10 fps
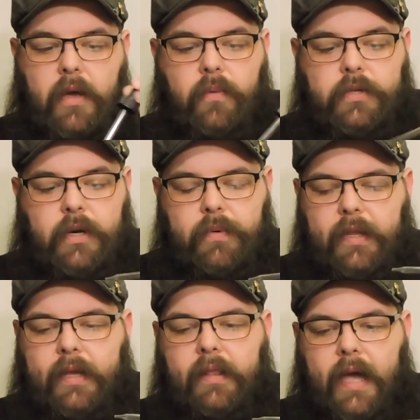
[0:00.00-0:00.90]
Which I
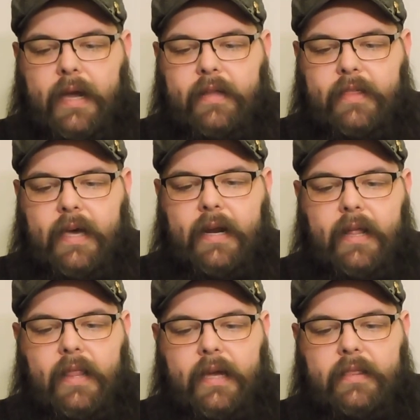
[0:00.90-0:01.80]
really like that. I
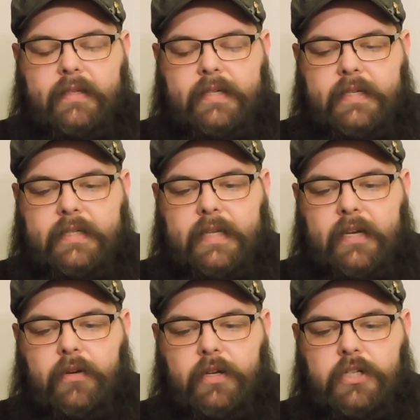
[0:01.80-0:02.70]
like the sense that
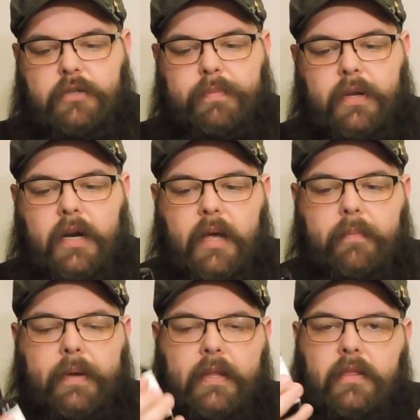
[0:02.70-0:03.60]
you can just put it
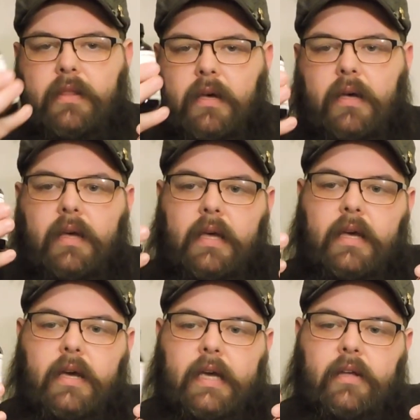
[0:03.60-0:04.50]
up in the,
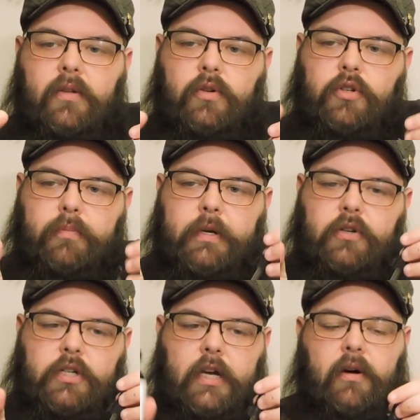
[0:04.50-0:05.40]
you know, on your
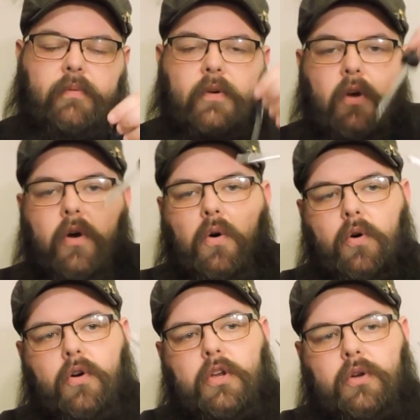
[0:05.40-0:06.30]
beard shelf.
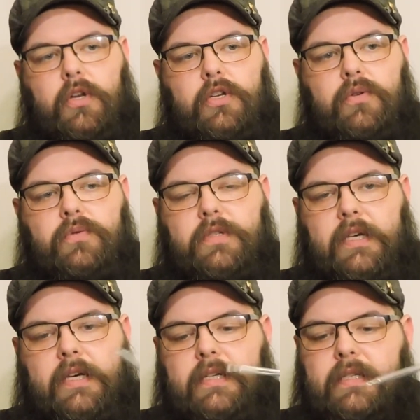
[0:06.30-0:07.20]
Or you can use
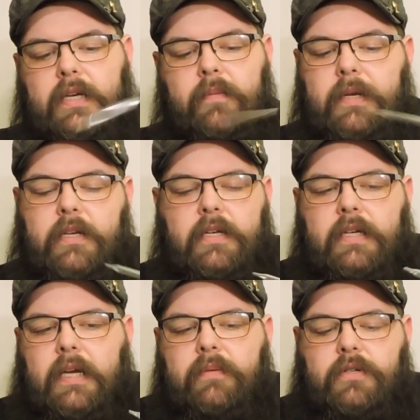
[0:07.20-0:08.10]
this. I mean,
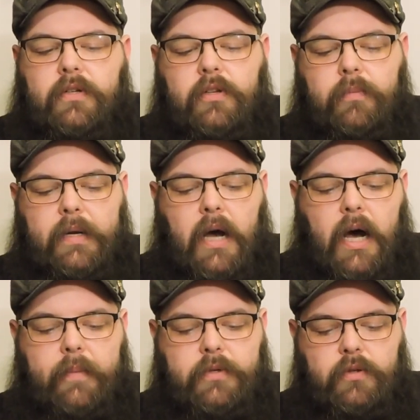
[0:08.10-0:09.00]
it gives you a little bit of
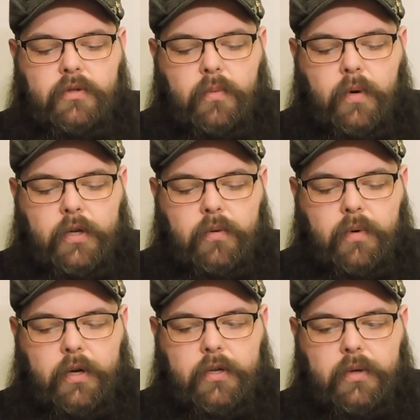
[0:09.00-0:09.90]
options on what you
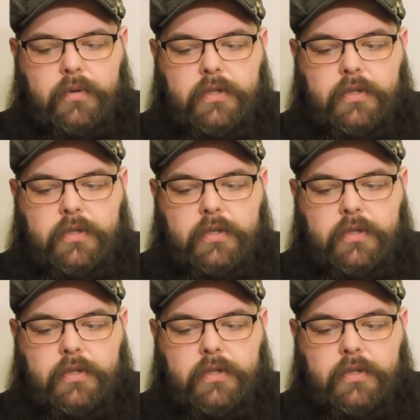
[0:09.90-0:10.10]
want to do.